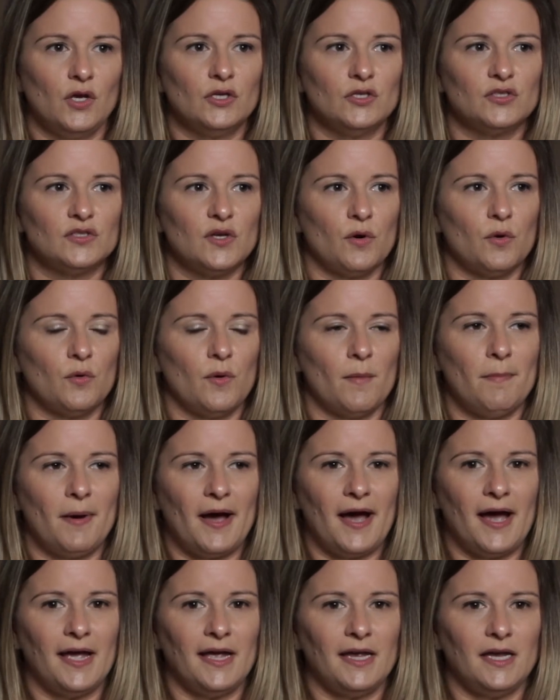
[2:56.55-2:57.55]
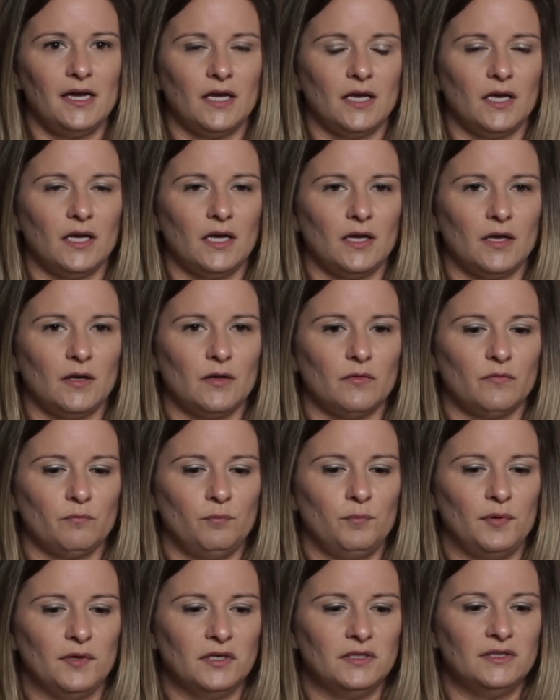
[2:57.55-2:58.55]
So by
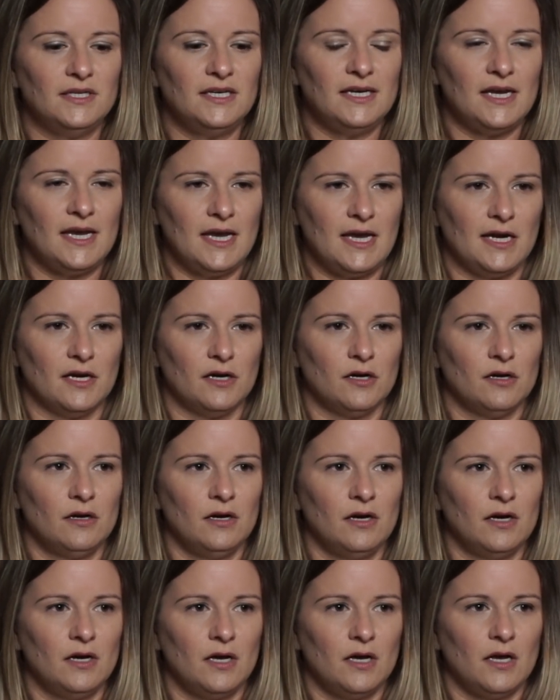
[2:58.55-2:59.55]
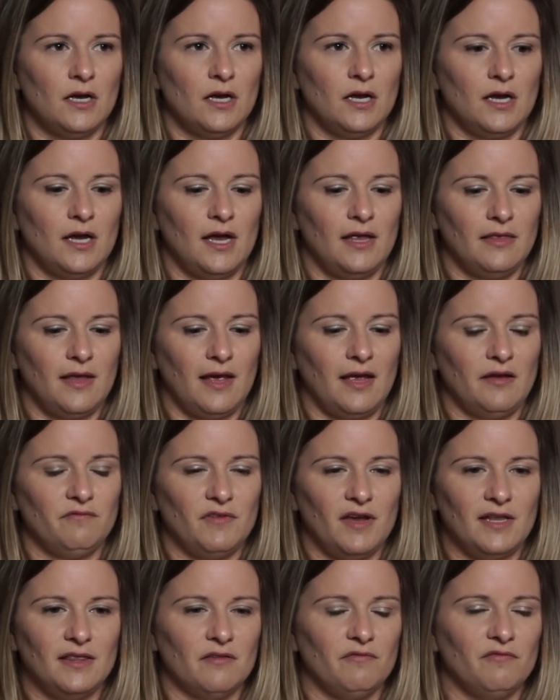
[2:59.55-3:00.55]
building here in
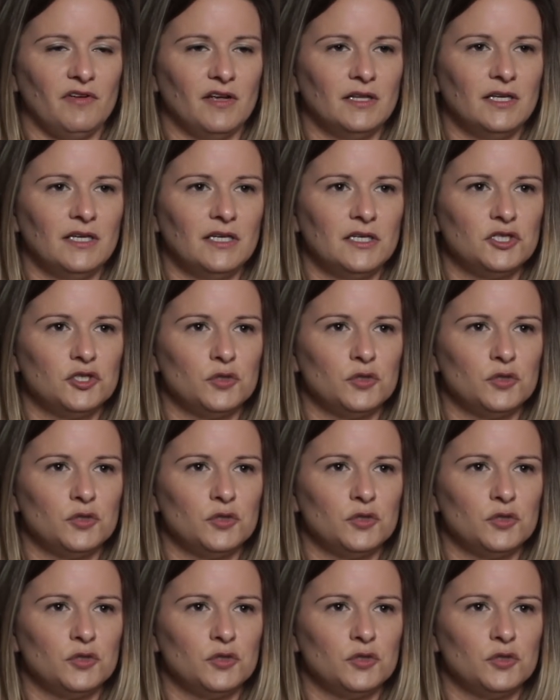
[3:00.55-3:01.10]
the village,